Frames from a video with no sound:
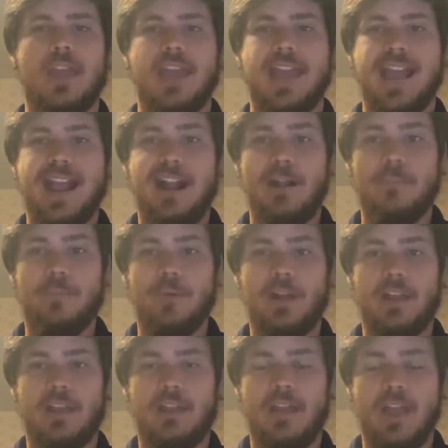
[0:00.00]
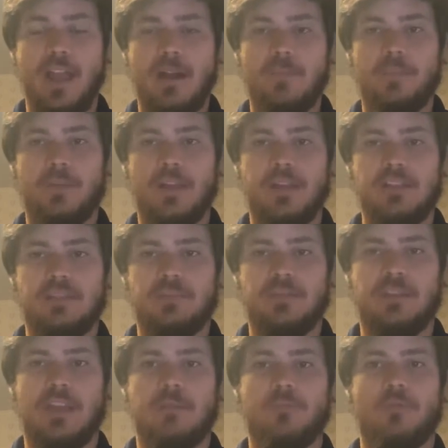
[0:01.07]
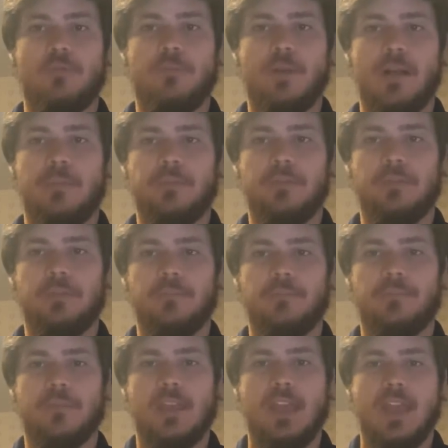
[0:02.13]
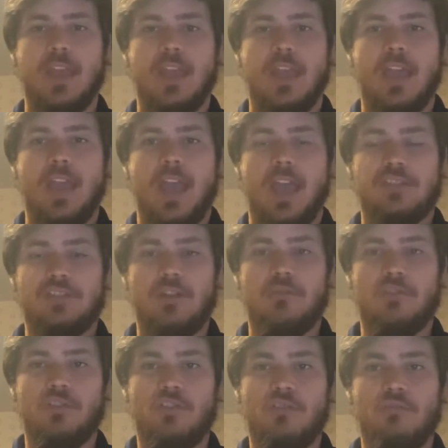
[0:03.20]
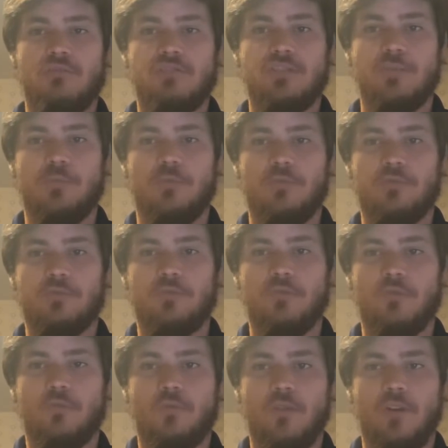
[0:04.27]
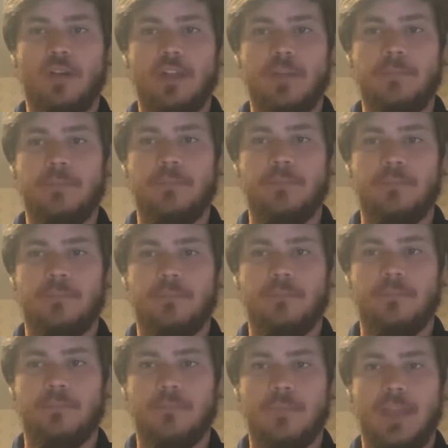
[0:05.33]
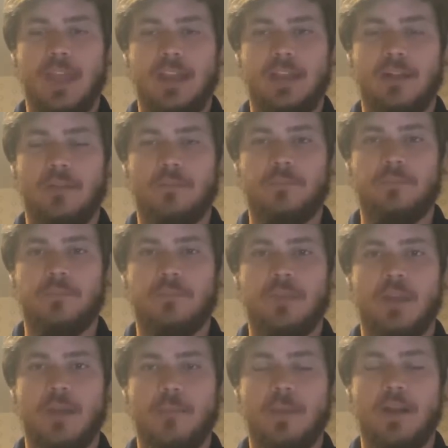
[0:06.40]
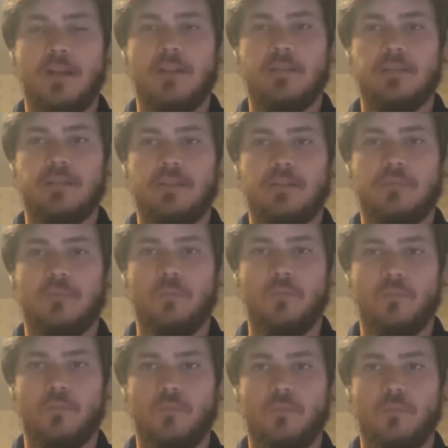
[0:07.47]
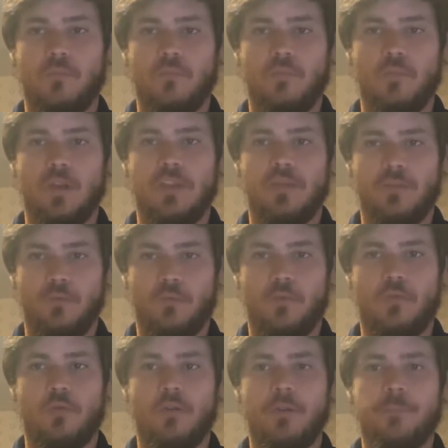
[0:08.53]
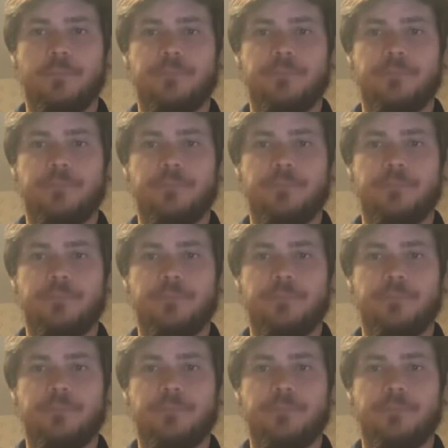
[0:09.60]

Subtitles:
Airplanes became more popular as they were used in World War I and helped America win the war.